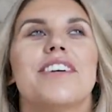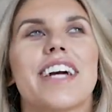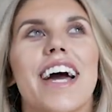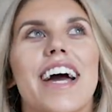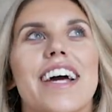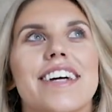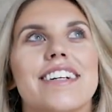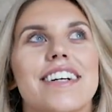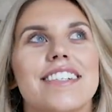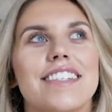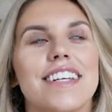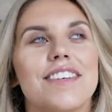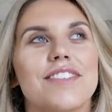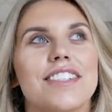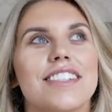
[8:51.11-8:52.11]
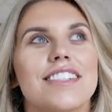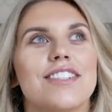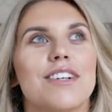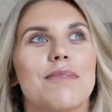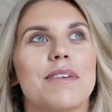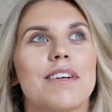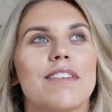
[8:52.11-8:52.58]
Okay, I said I wasn't
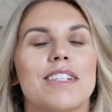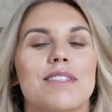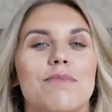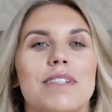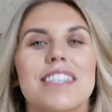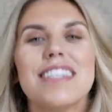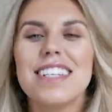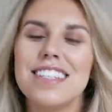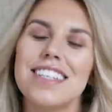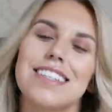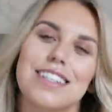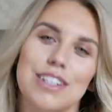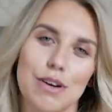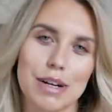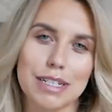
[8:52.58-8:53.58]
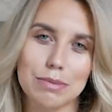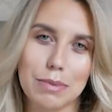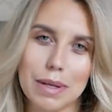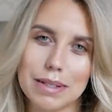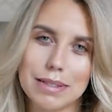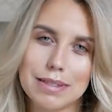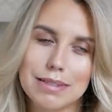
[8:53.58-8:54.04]
shopping Christmas. This isn't
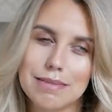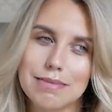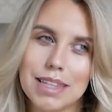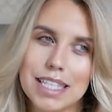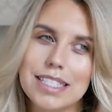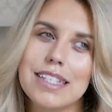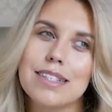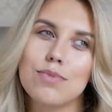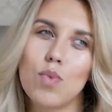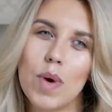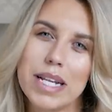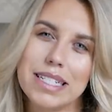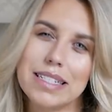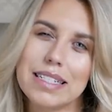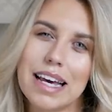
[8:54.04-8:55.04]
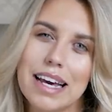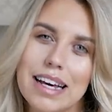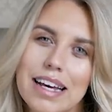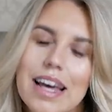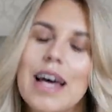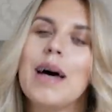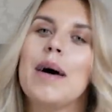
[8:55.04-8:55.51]
Christmas, this is winter.
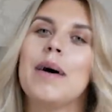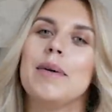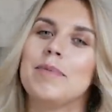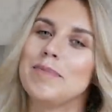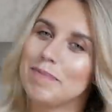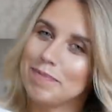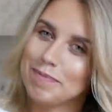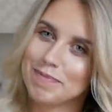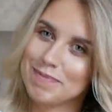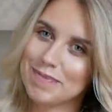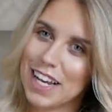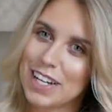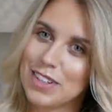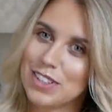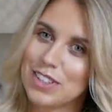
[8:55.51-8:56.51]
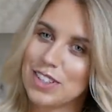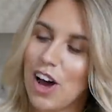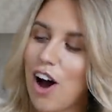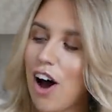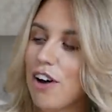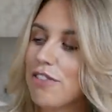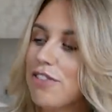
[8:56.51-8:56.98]
I got a
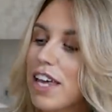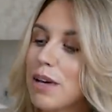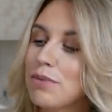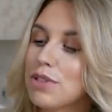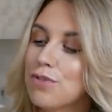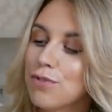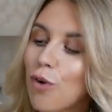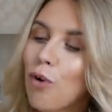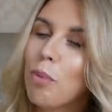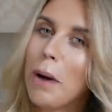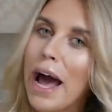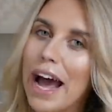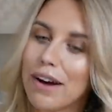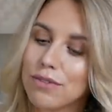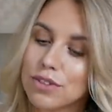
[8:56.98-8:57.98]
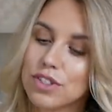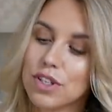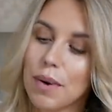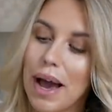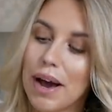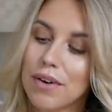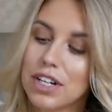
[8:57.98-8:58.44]
scarf. It was four pounds, so
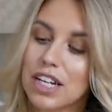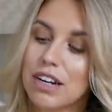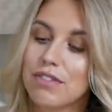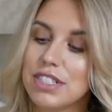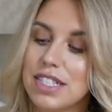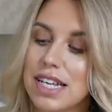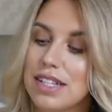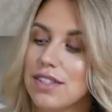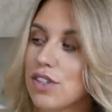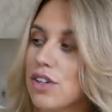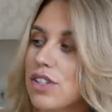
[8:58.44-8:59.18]
how could I resist?